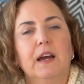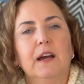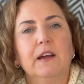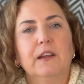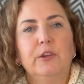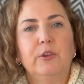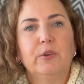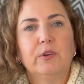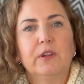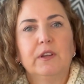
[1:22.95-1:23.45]

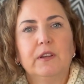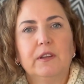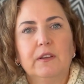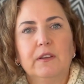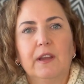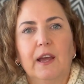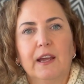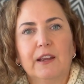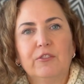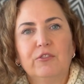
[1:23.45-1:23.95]
you can
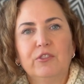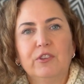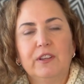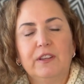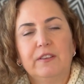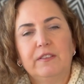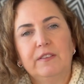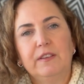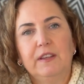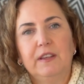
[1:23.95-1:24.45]
actually
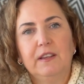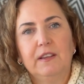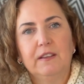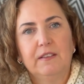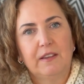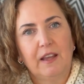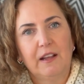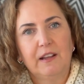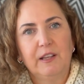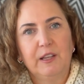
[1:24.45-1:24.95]
see
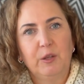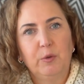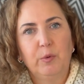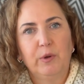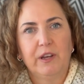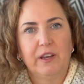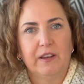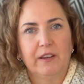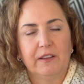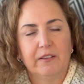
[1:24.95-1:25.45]
exactly what
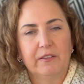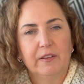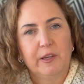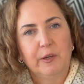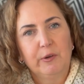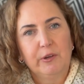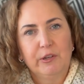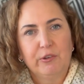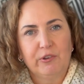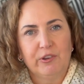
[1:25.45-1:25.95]
it is that
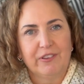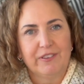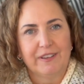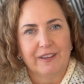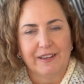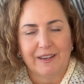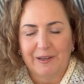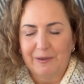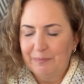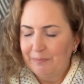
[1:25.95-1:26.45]
you're
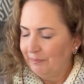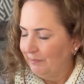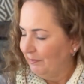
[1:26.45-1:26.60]
interested in.